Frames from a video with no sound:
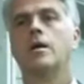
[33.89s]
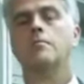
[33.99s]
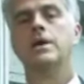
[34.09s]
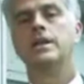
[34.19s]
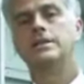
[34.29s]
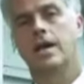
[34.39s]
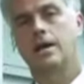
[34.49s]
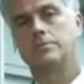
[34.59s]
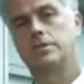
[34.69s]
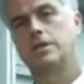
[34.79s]
Many
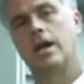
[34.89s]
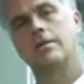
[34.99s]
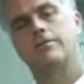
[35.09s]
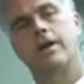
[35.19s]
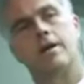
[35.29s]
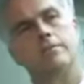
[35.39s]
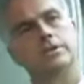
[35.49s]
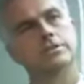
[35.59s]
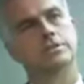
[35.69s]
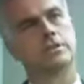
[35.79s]
times today,
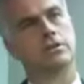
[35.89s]
families